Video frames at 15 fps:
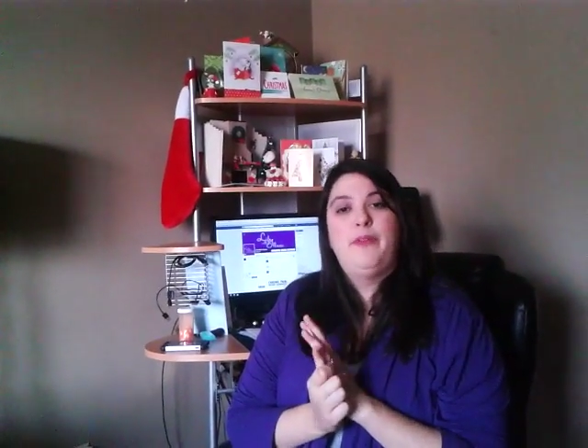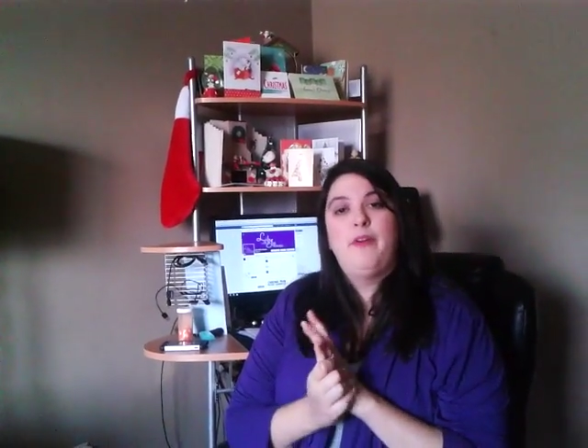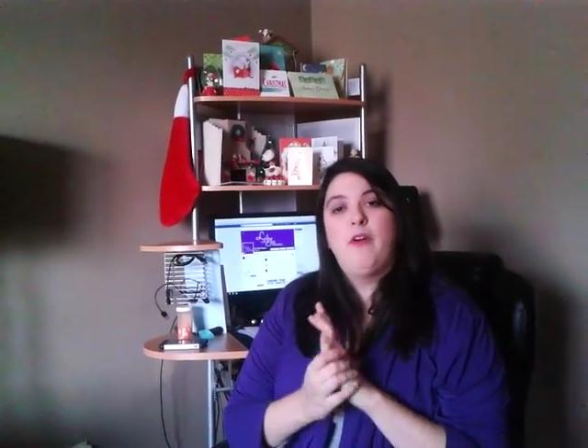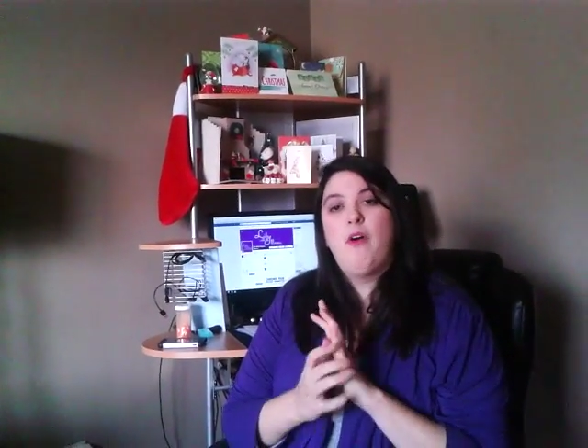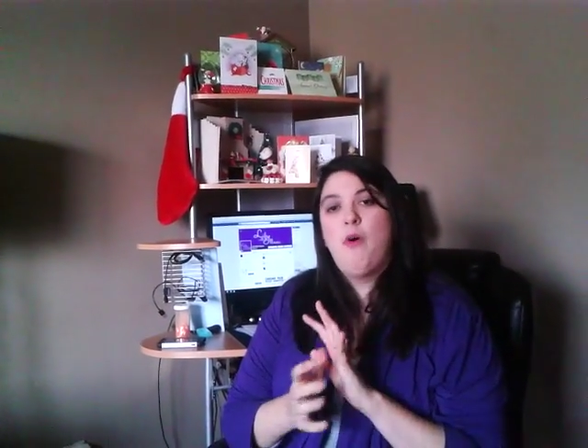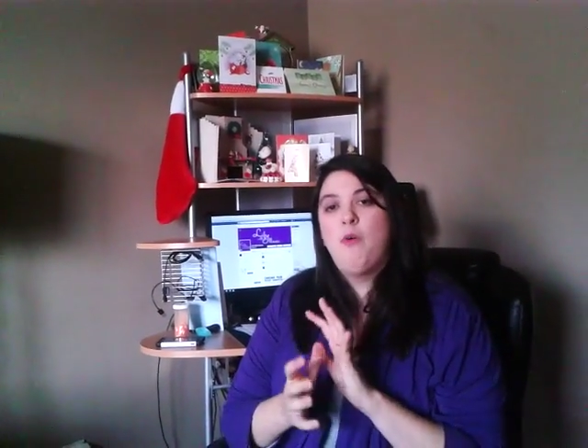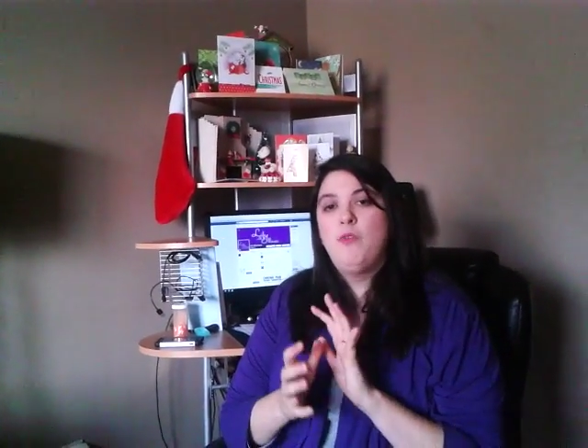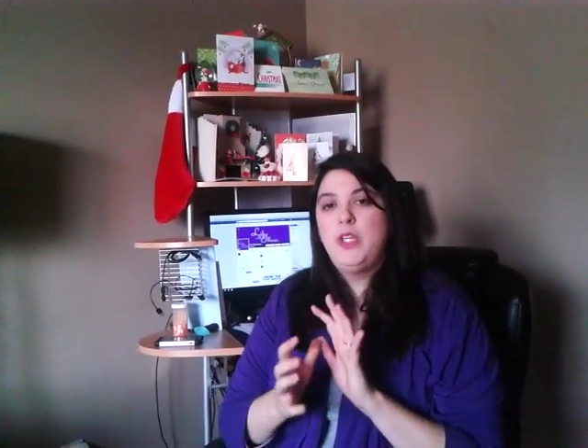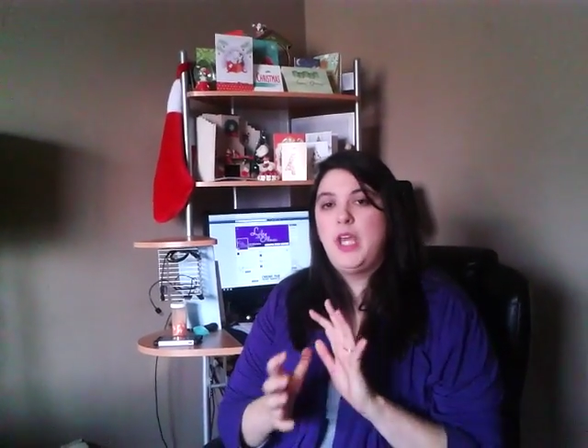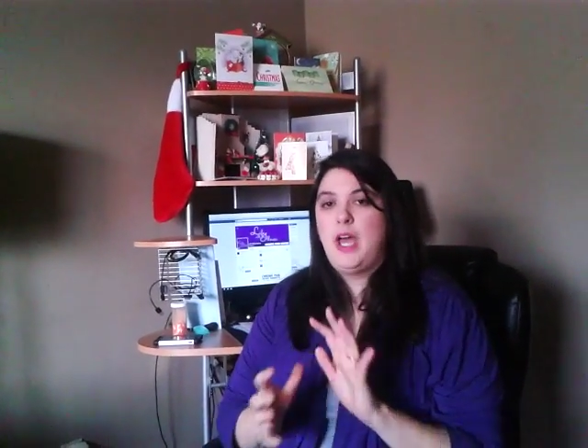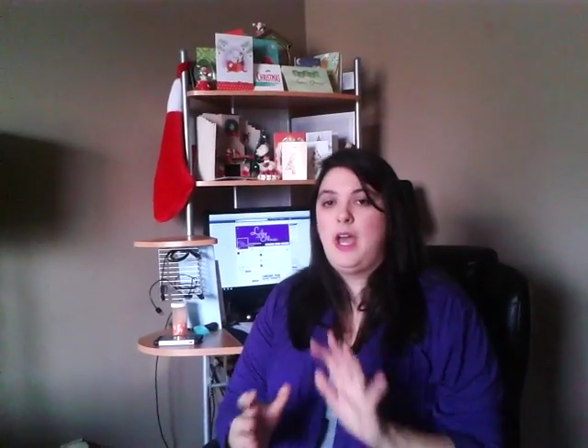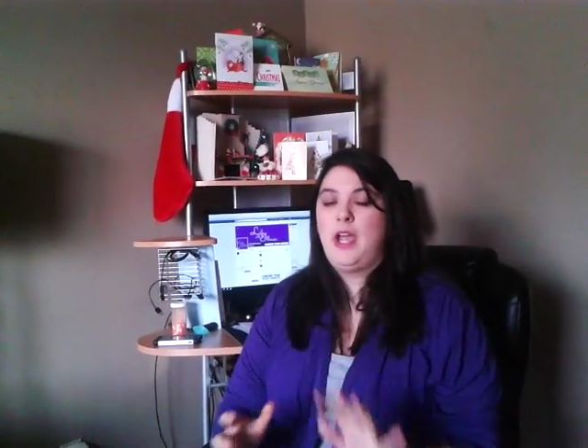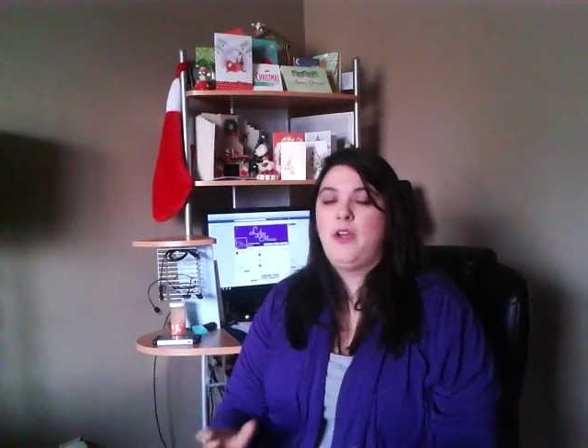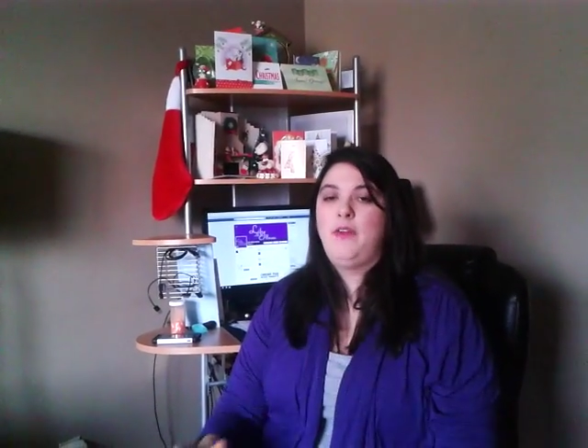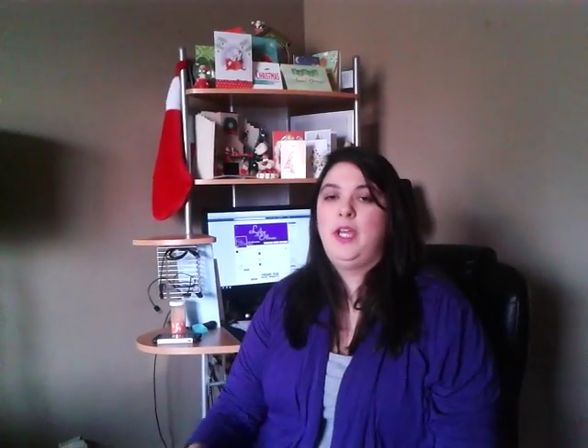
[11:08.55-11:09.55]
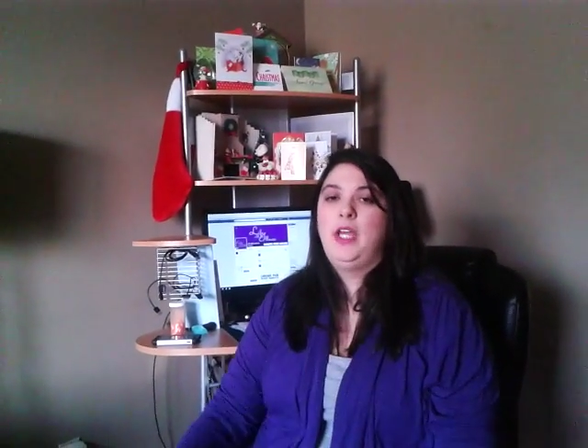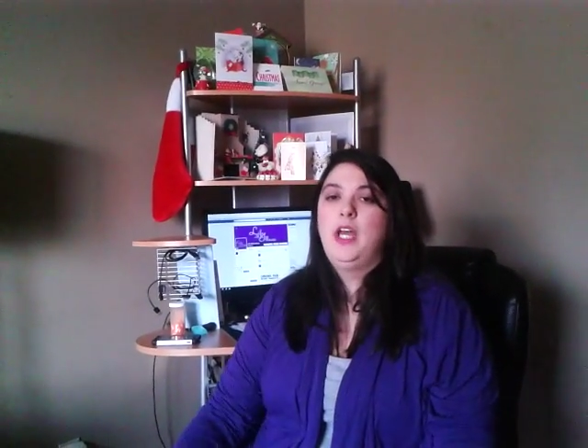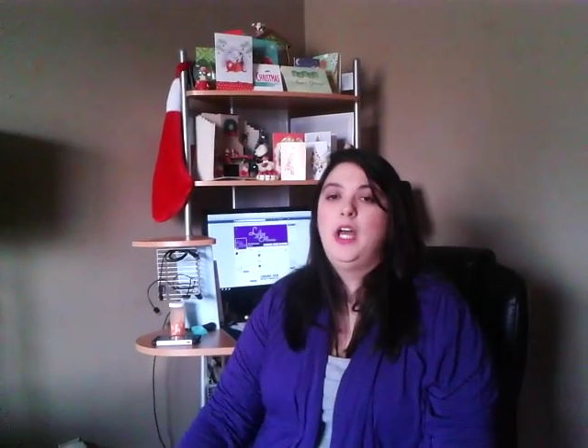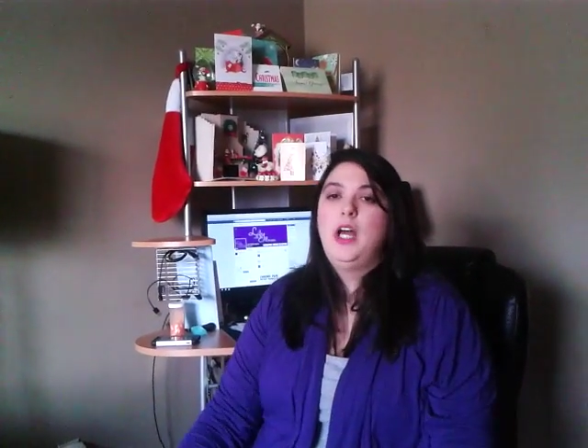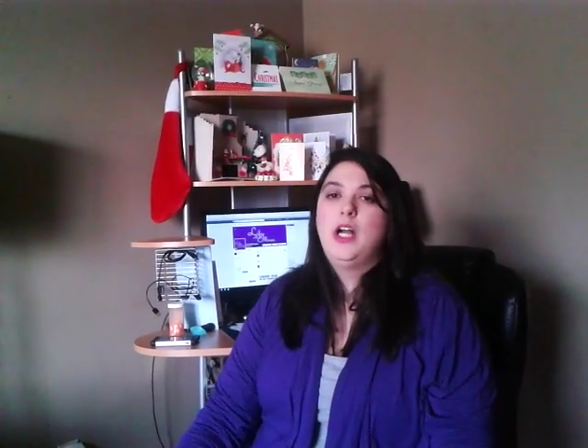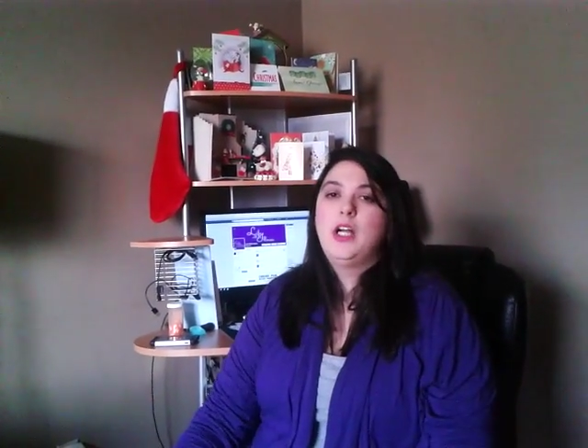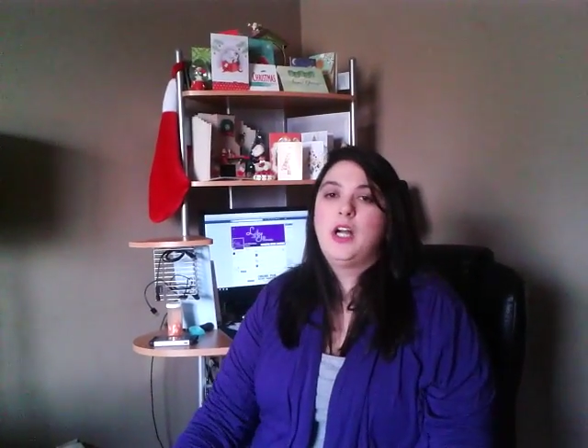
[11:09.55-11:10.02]
they're only hiring
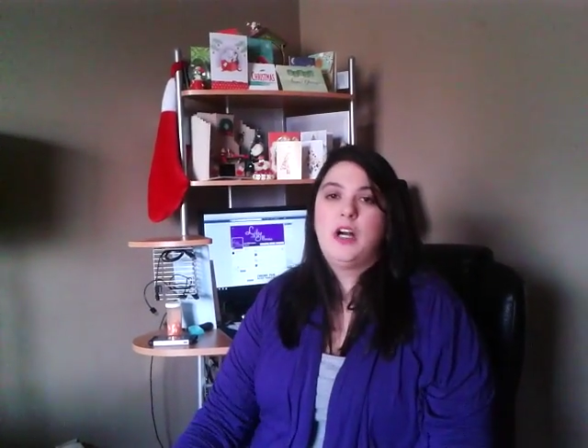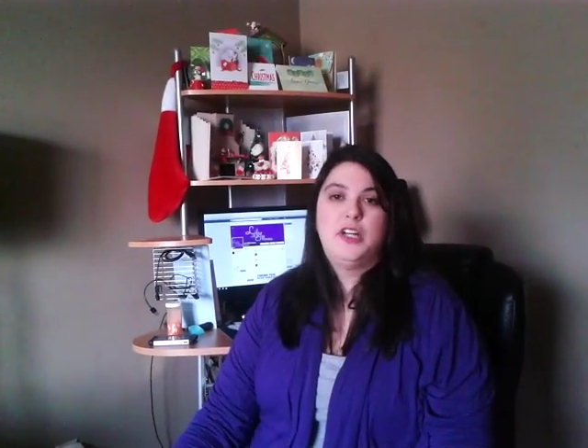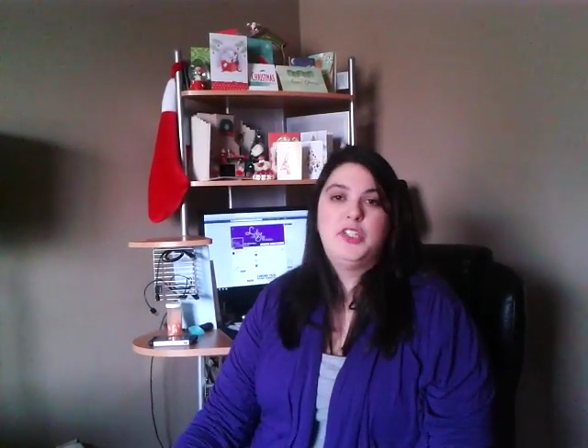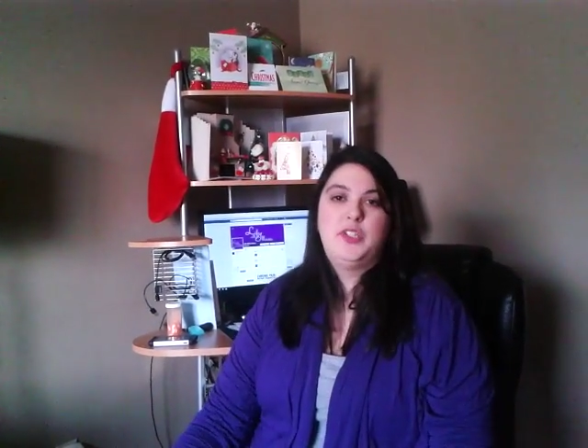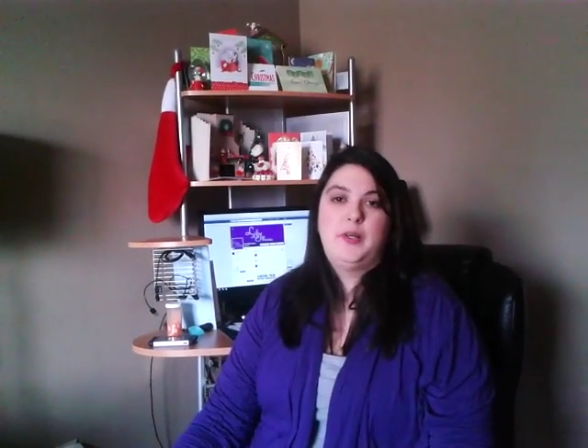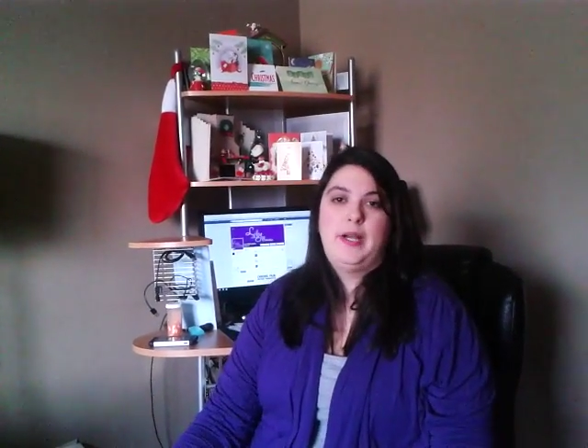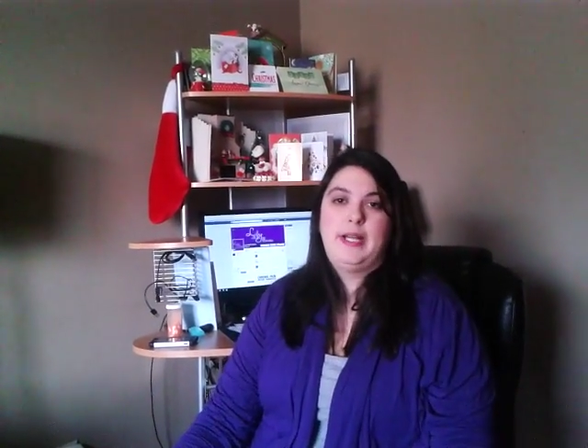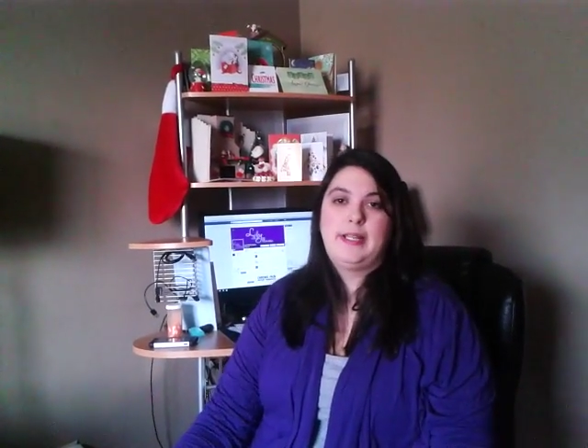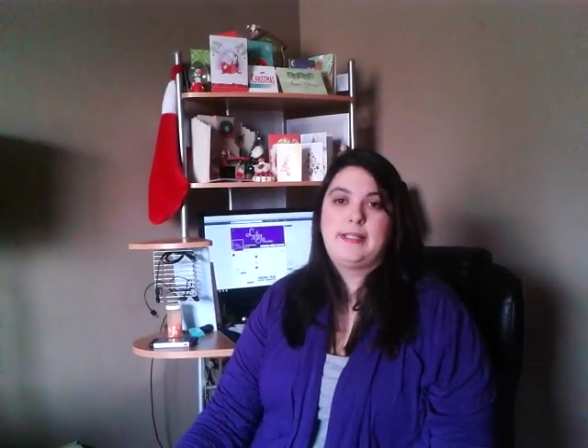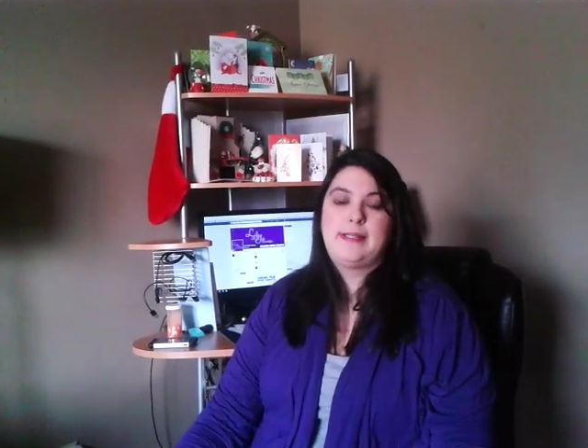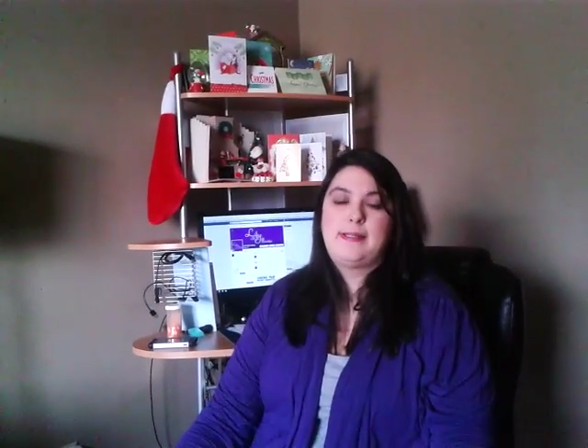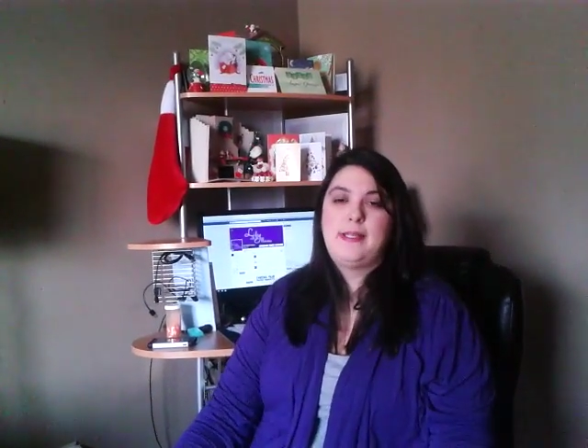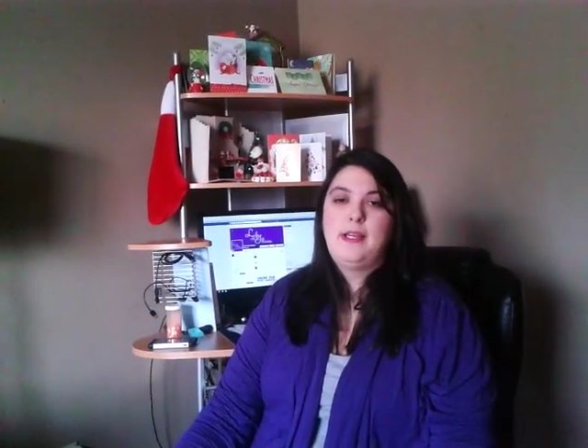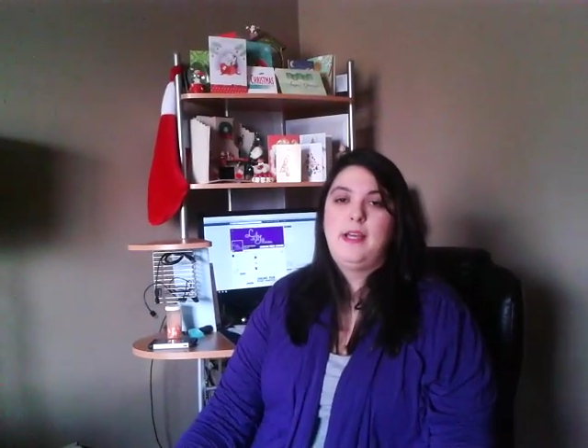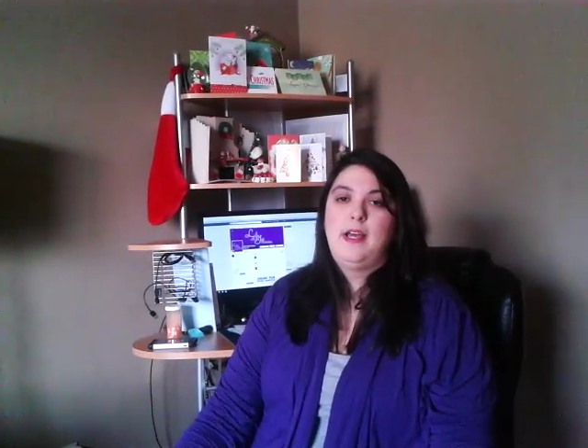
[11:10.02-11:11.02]
contracts.